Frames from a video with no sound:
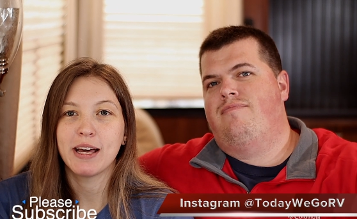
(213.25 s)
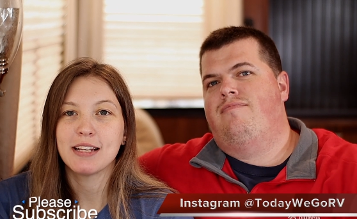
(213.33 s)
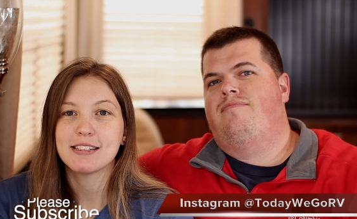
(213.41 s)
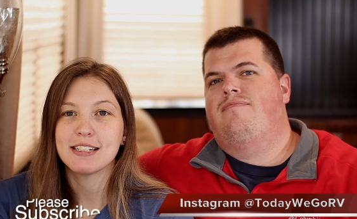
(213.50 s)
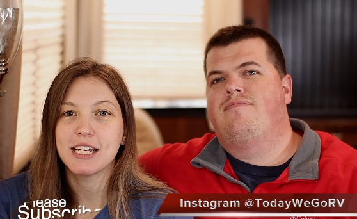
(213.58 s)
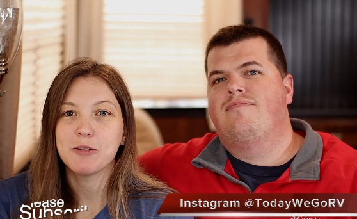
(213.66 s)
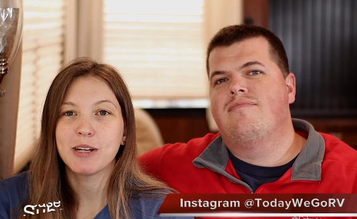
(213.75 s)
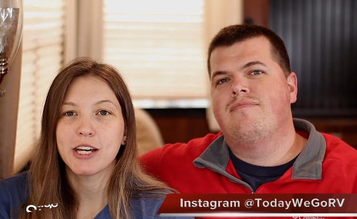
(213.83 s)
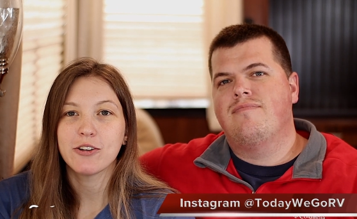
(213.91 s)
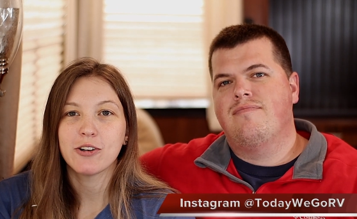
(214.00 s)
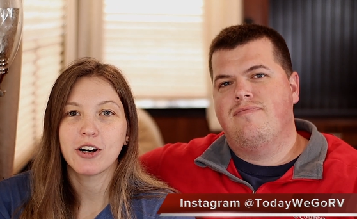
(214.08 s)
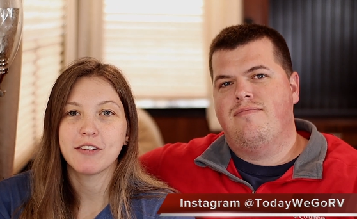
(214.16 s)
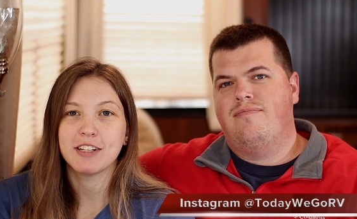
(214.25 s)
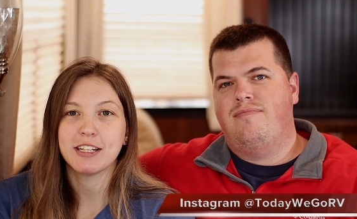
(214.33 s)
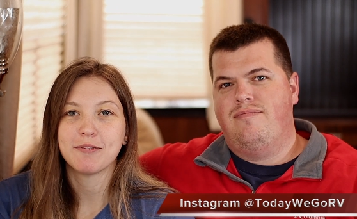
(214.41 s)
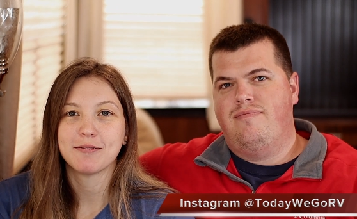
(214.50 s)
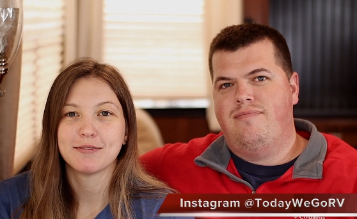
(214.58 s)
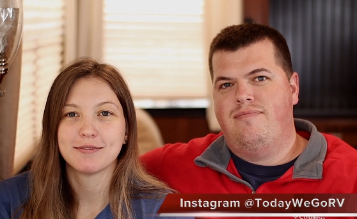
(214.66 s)
Speaker 1: at Today We Go
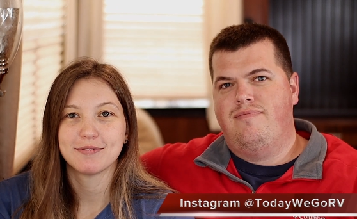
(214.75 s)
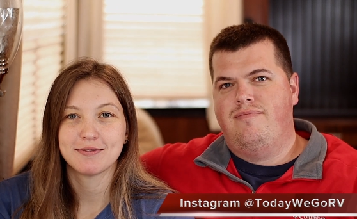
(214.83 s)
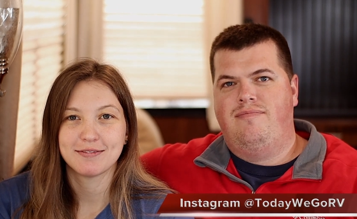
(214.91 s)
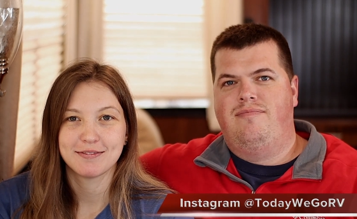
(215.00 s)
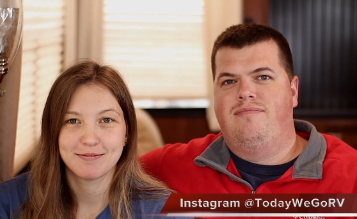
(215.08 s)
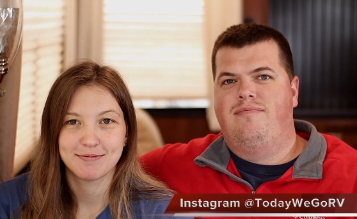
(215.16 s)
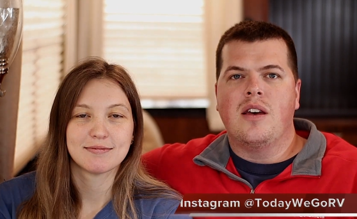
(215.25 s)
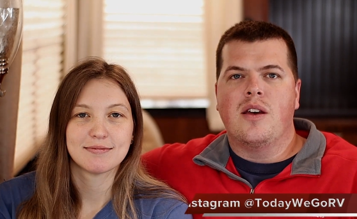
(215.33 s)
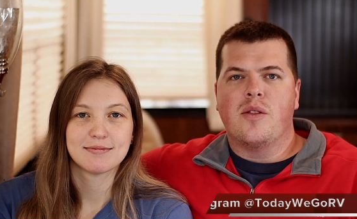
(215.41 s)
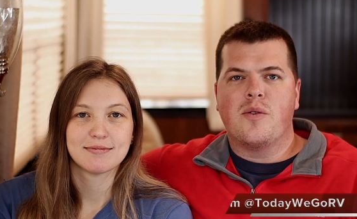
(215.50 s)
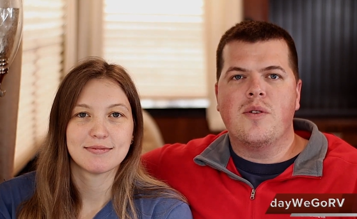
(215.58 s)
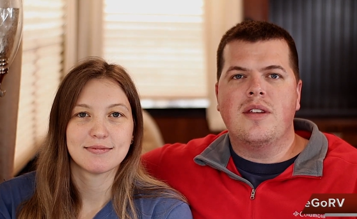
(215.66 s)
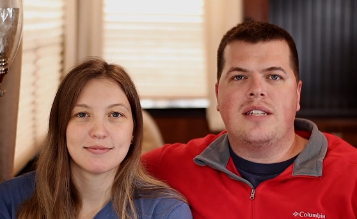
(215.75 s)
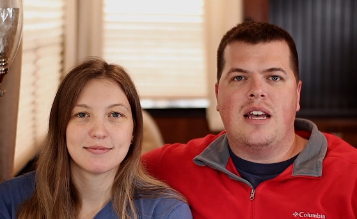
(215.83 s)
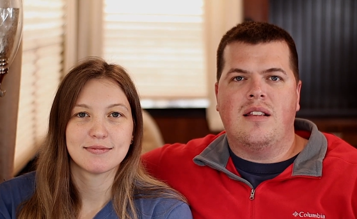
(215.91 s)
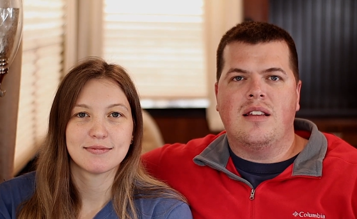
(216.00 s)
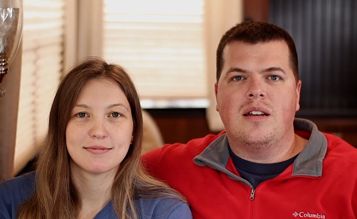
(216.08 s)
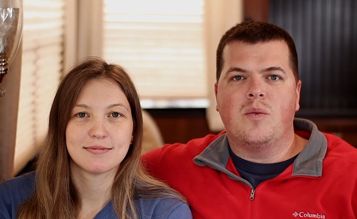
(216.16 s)
RV.
Speaker 2: Through this
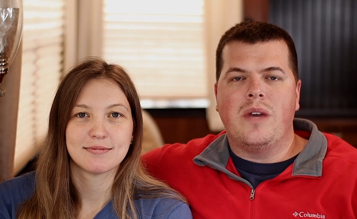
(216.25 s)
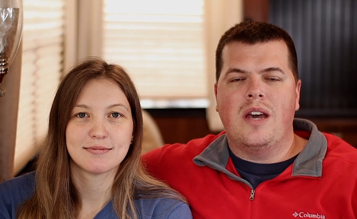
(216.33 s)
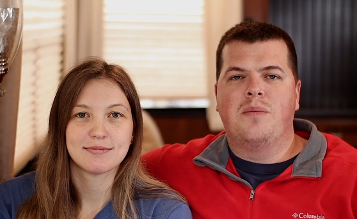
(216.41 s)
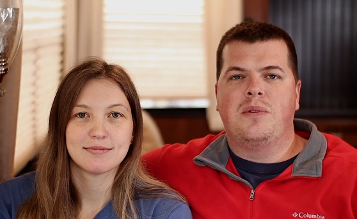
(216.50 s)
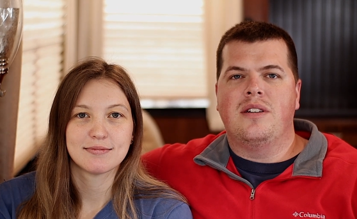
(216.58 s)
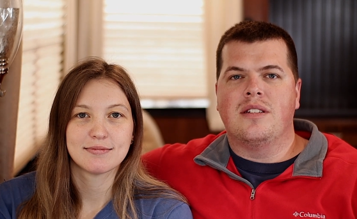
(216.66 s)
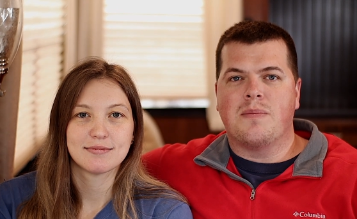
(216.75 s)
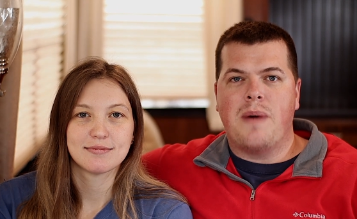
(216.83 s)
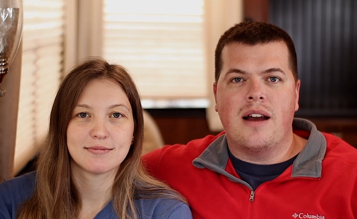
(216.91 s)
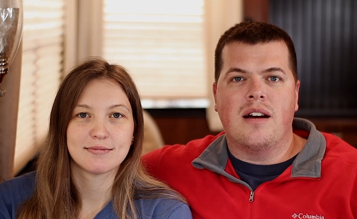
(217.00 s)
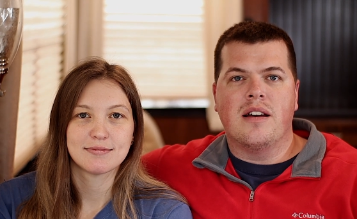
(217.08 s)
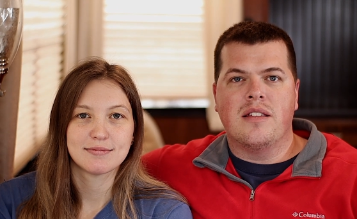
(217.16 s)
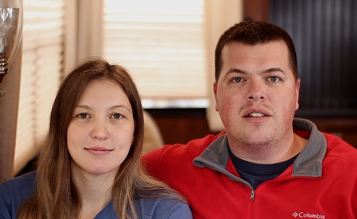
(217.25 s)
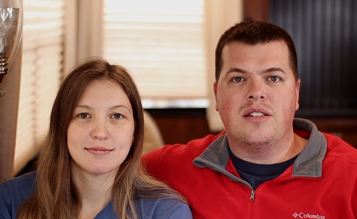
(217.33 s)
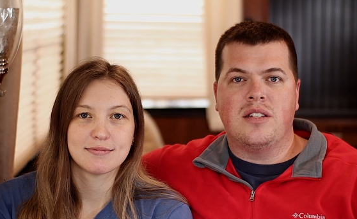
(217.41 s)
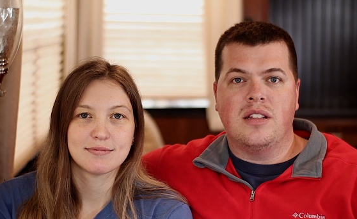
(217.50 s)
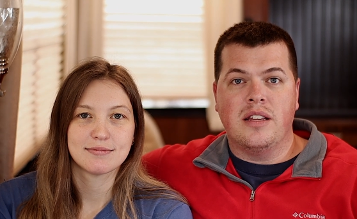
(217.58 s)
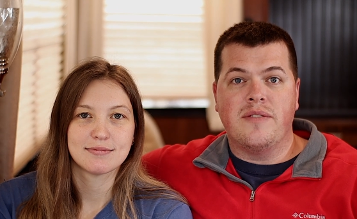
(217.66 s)
outlet, we hope to inspire
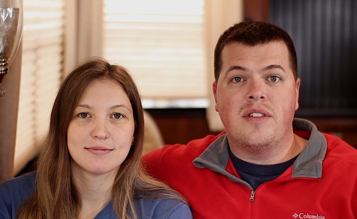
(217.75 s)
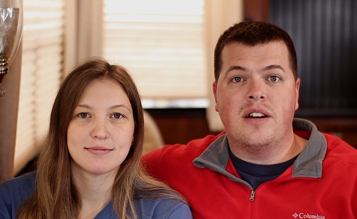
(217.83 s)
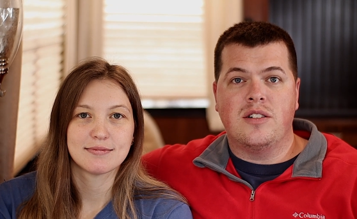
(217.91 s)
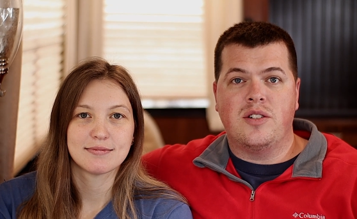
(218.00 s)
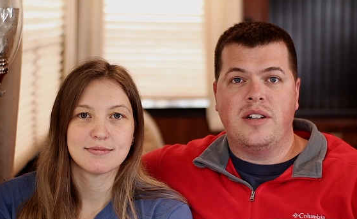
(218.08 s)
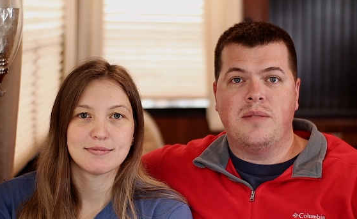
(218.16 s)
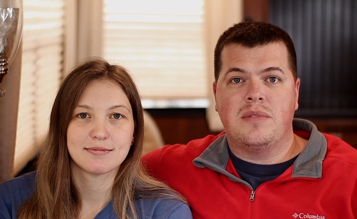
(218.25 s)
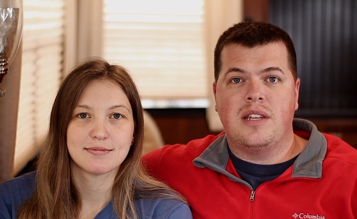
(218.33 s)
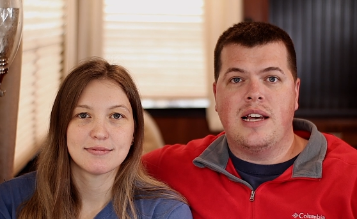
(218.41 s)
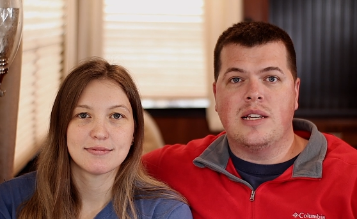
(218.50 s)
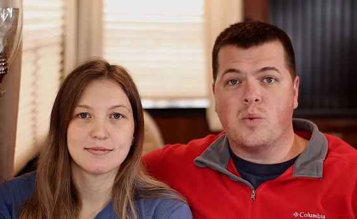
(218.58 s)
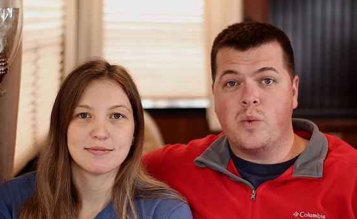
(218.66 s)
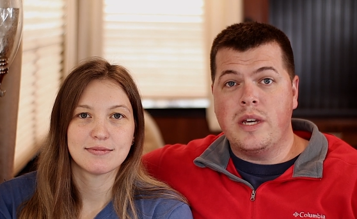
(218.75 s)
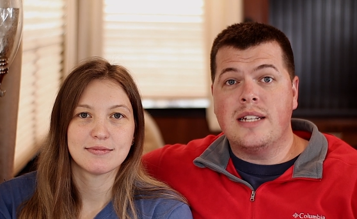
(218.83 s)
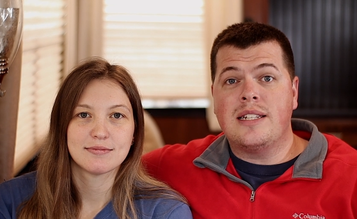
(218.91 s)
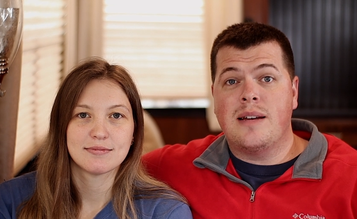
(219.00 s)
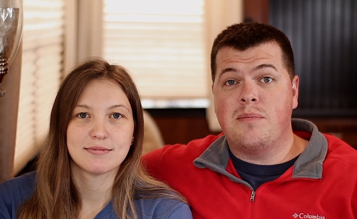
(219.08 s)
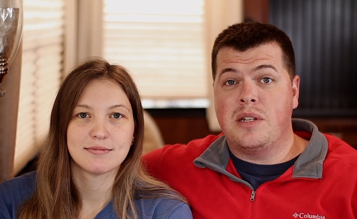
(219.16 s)
others to live their dreams as
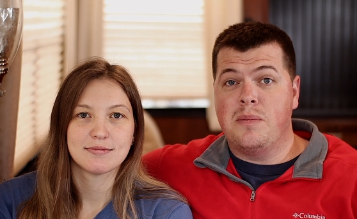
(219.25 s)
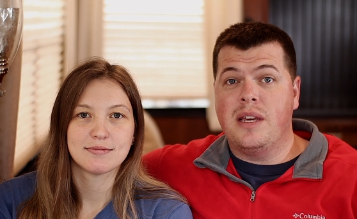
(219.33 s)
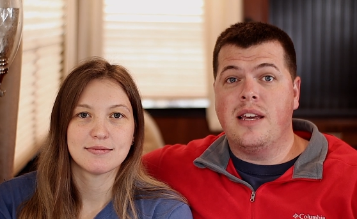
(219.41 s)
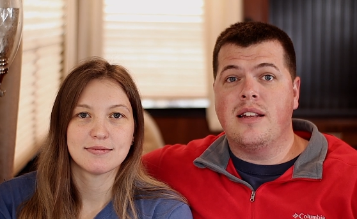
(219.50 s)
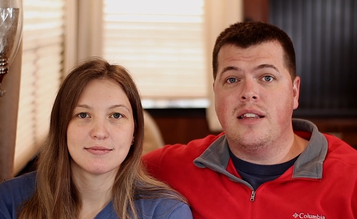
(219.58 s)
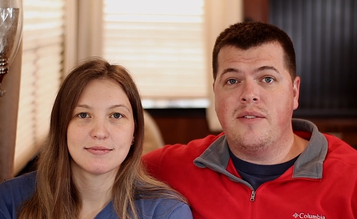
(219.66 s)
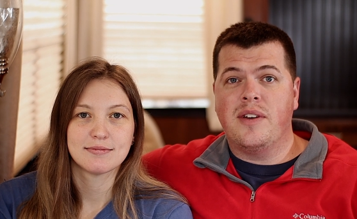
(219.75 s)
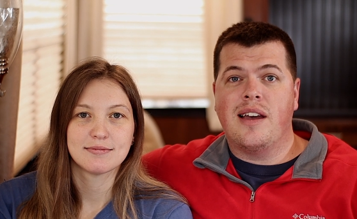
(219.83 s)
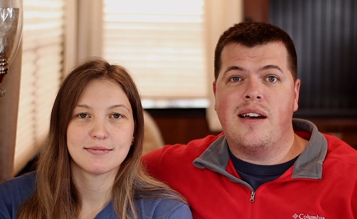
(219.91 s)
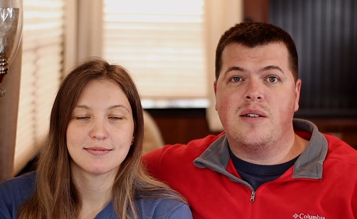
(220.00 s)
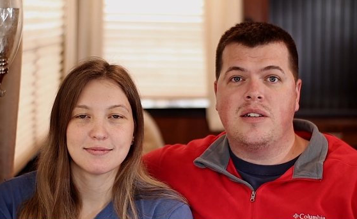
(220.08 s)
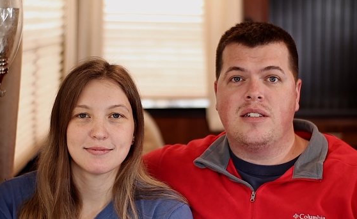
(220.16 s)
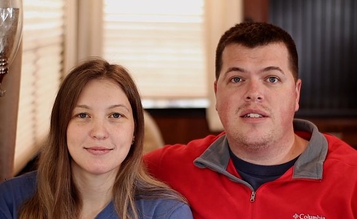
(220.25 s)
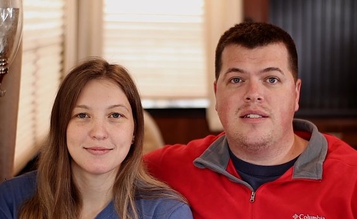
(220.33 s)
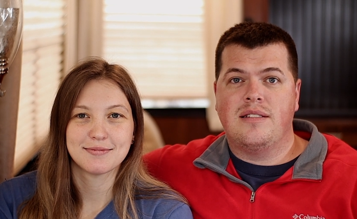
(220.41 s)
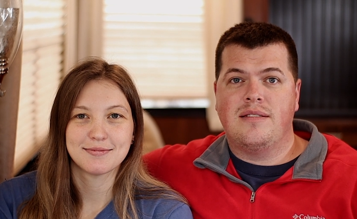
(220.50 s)
we attempt to begin living ours.